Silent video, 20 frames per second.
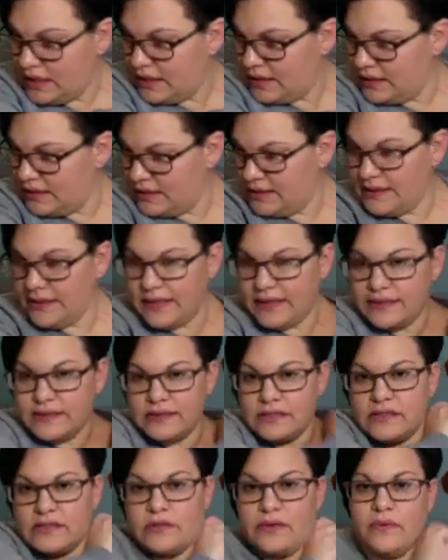Yes,
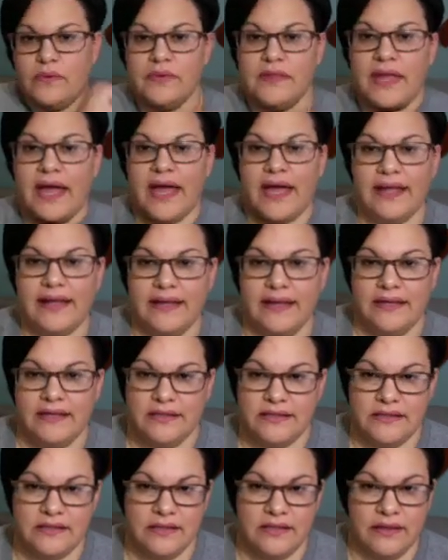so that
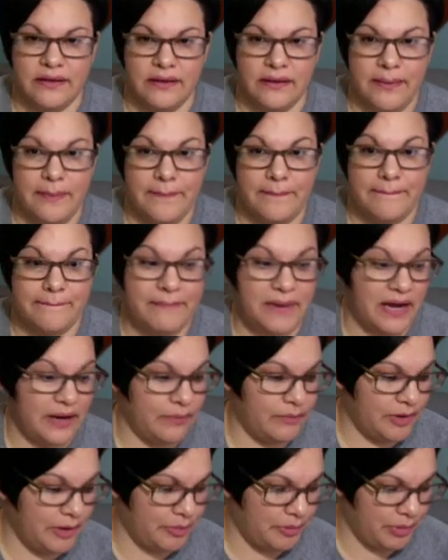is my
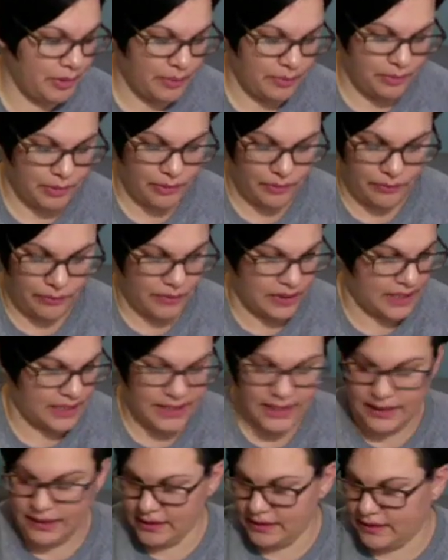WIP
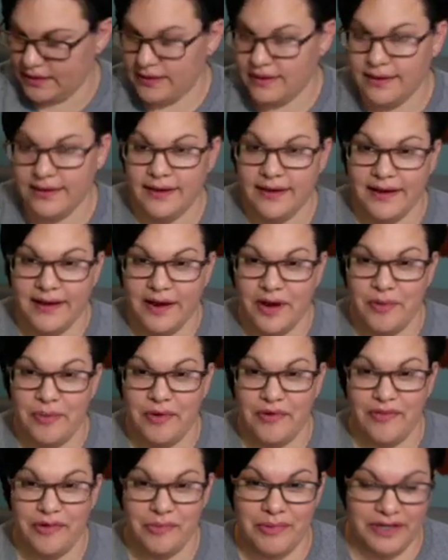parade. Hope
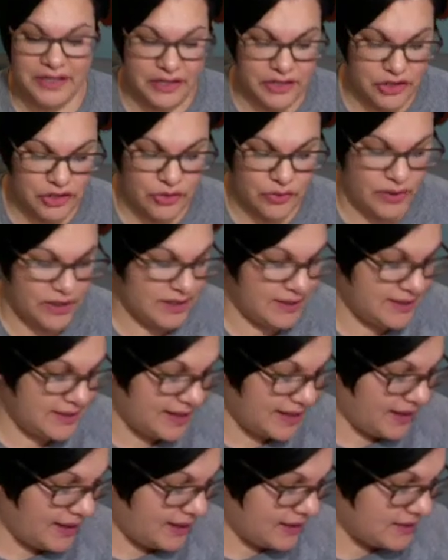everybody enjoyed
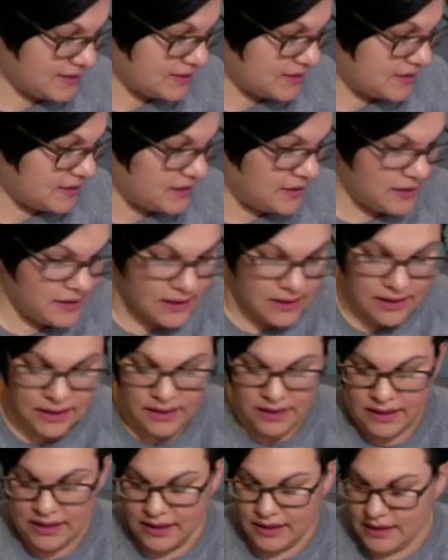that.
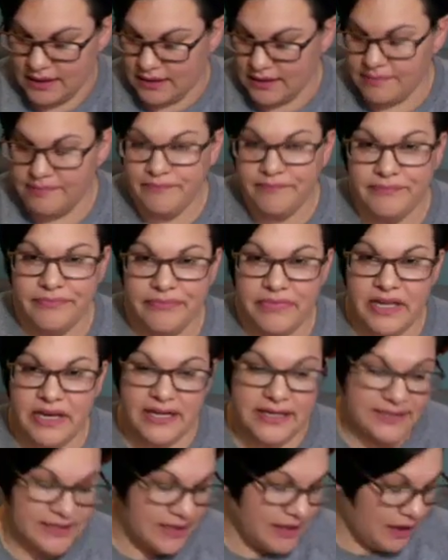The
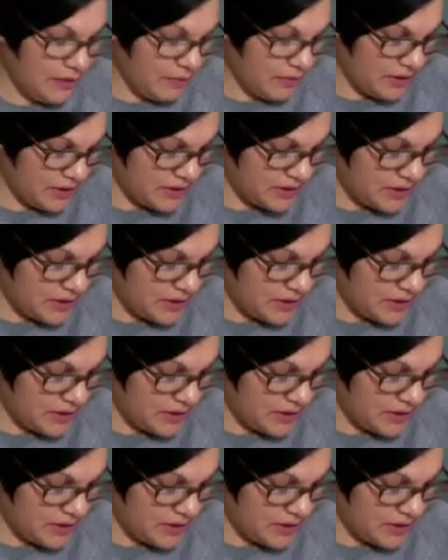next thing I want to